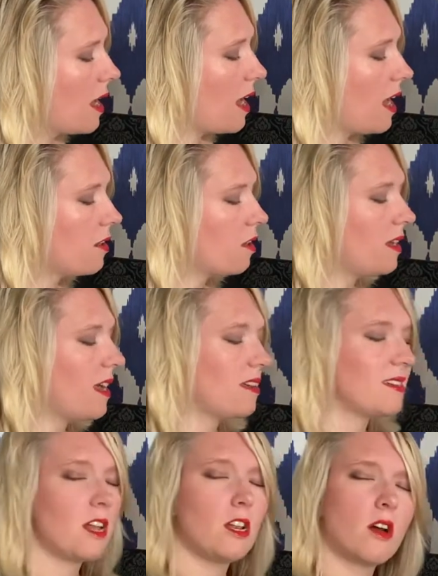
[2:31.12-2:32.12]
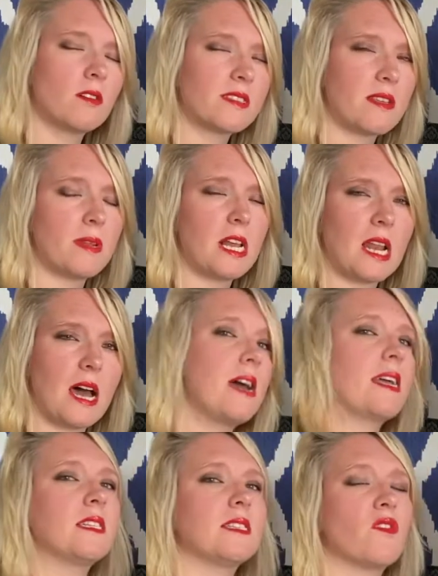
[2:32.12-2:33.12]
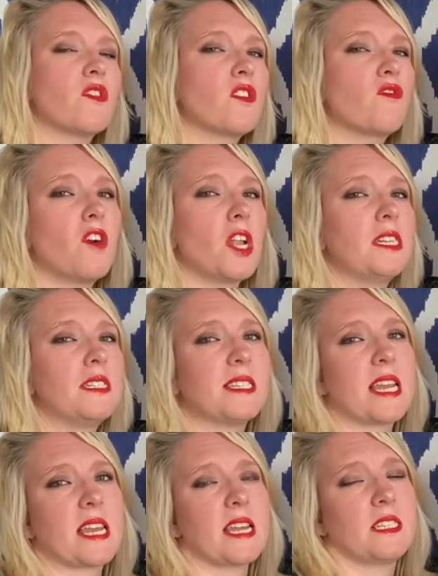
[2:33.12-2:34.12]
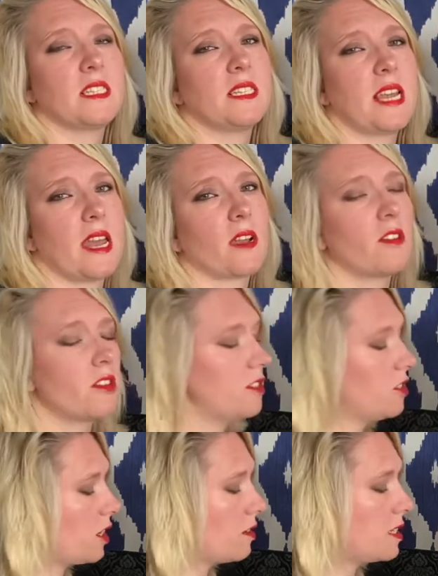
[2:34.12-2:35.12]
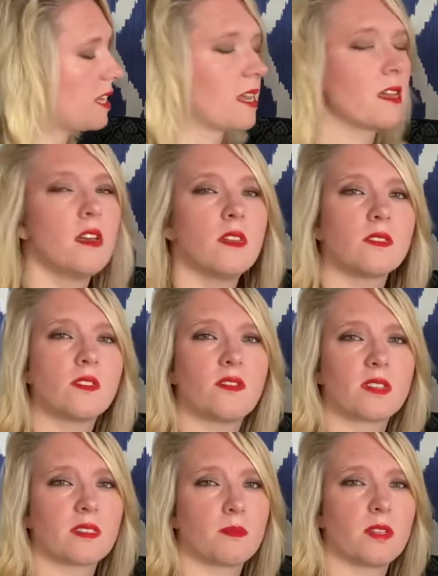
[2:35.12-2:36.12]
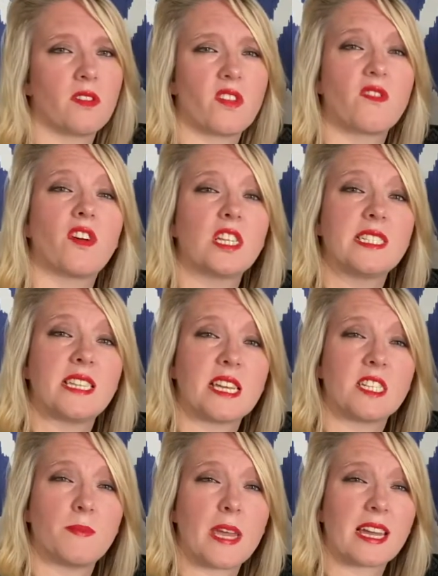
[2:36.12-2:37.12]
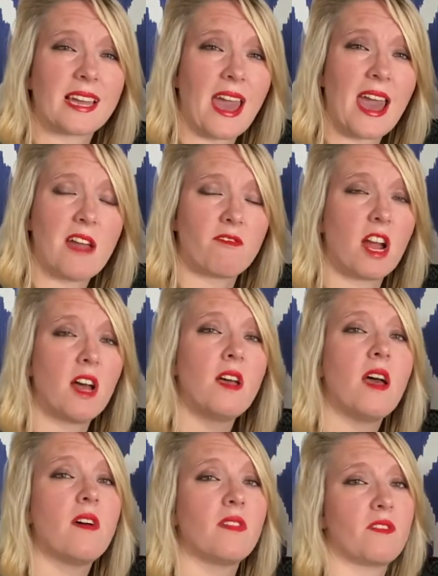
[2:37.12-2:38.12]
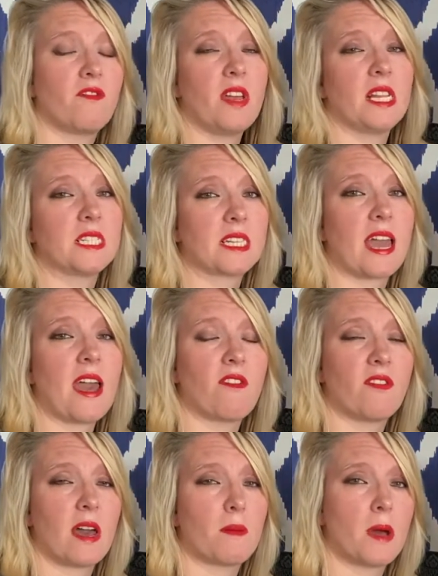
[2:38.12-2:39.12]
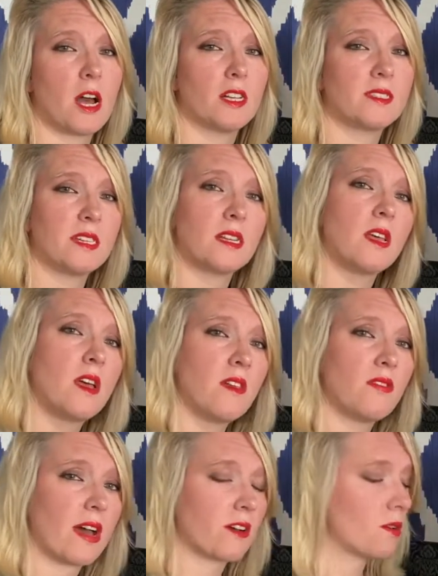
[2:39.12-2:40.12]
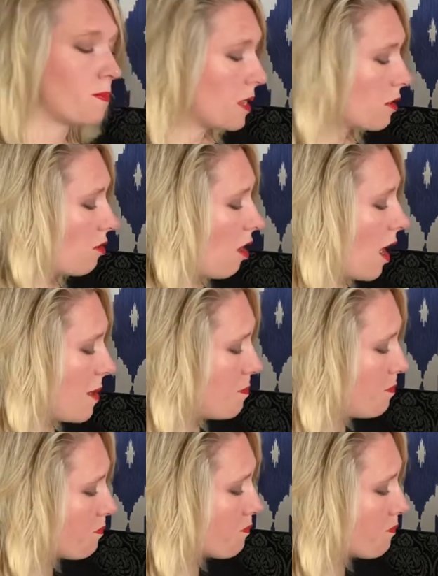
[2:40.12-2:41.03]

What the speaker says: And along similar lines, if you volunteer to take on a duty. So for example, if you volunteer to be a carer and then fail to care for that person, that could be a crime.